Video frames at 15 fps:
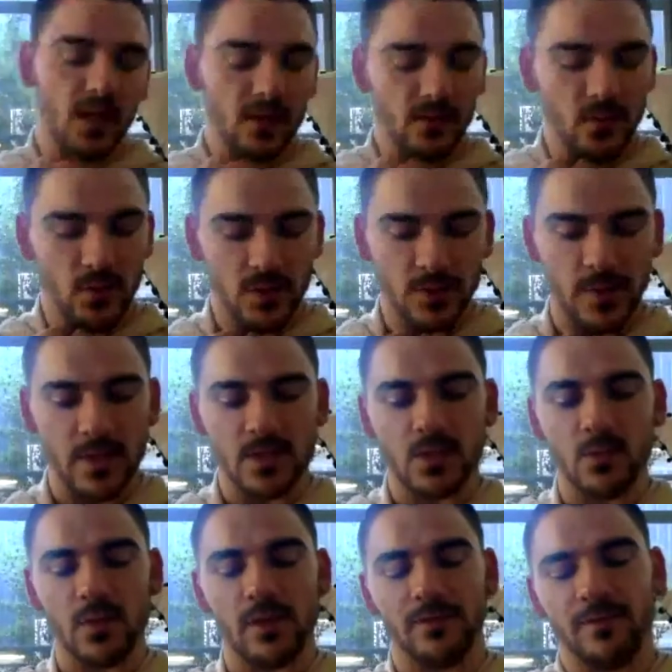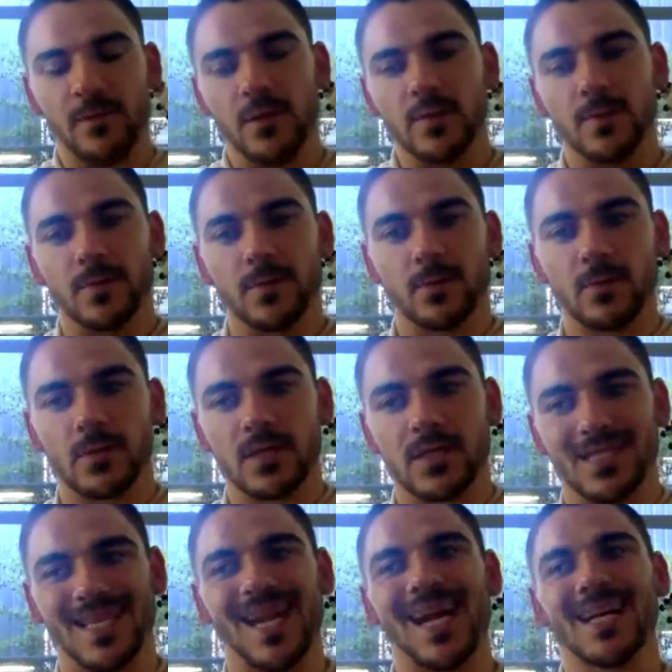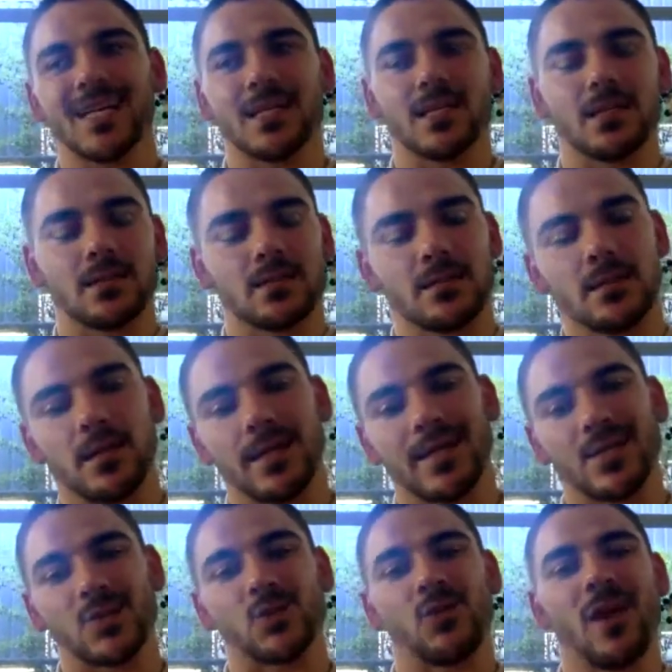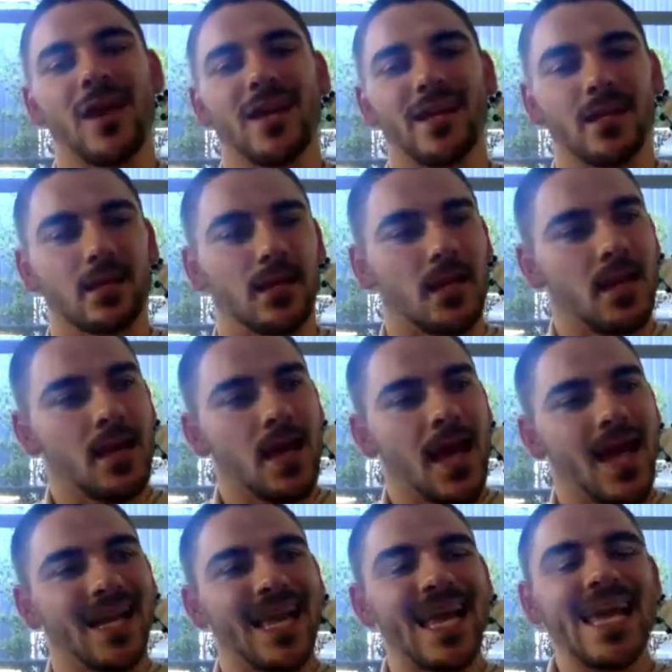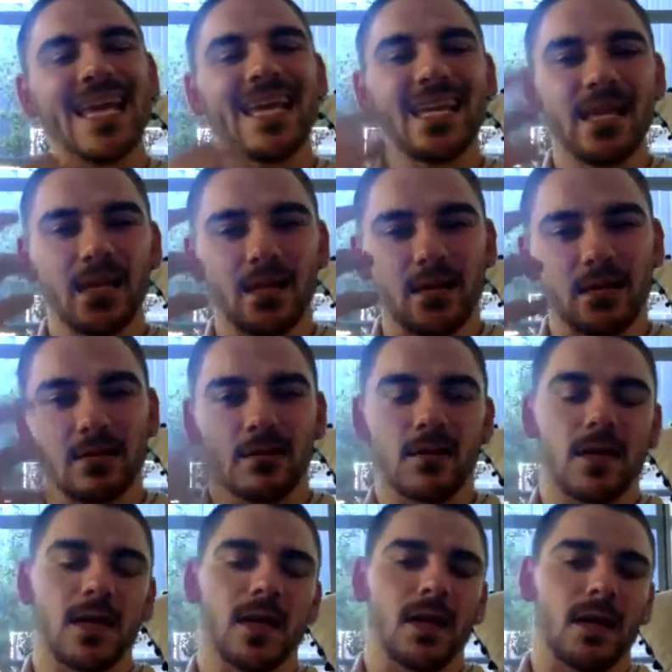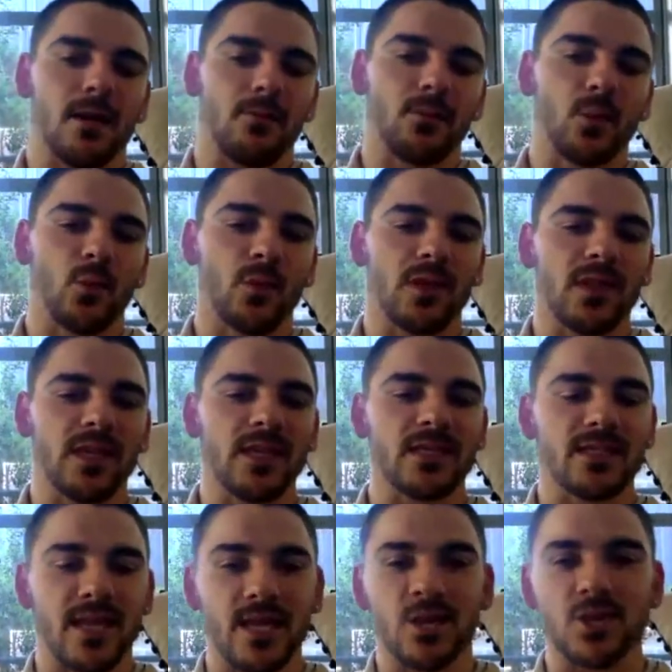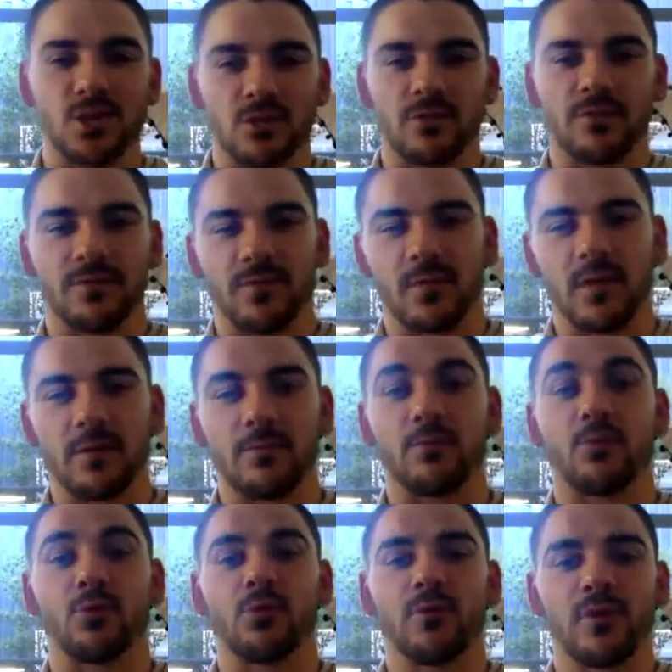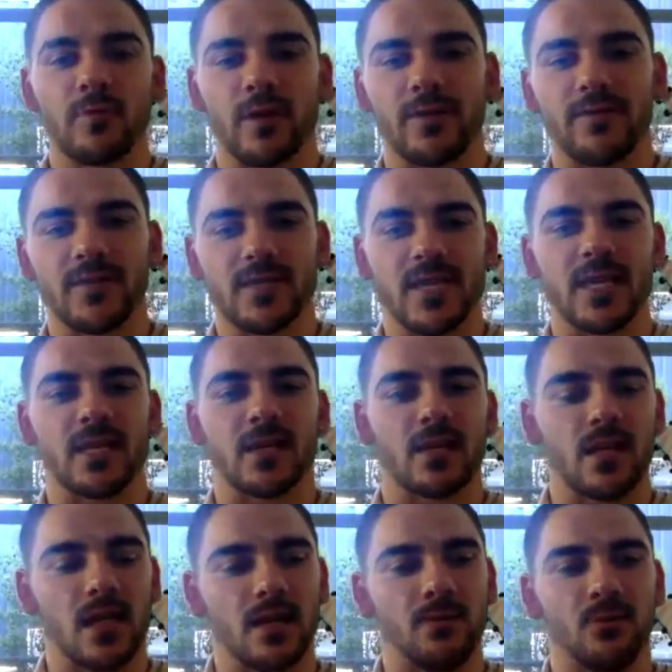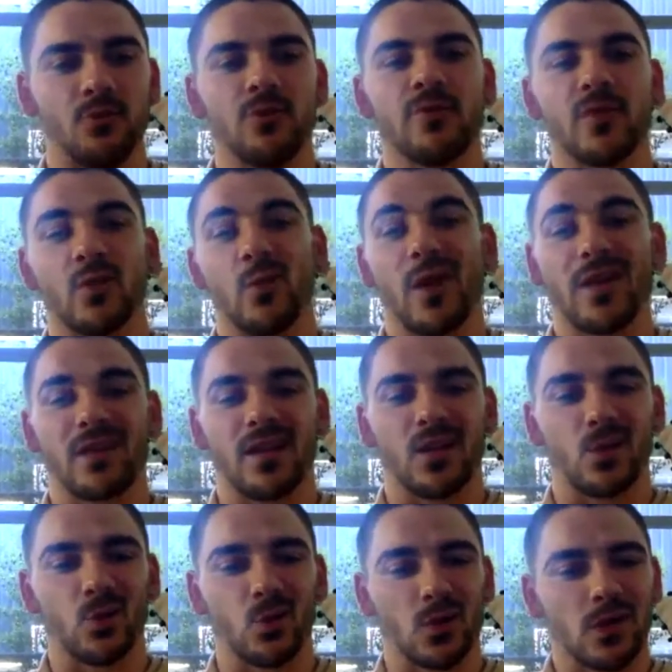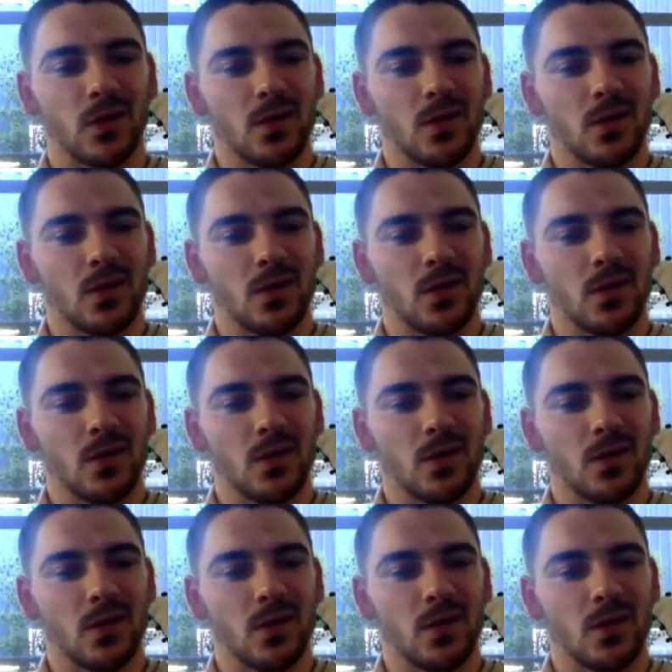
Yeah, of course, man. So when I first started, I guess, training and eating with the intention of improving my physique and improving the way that I look,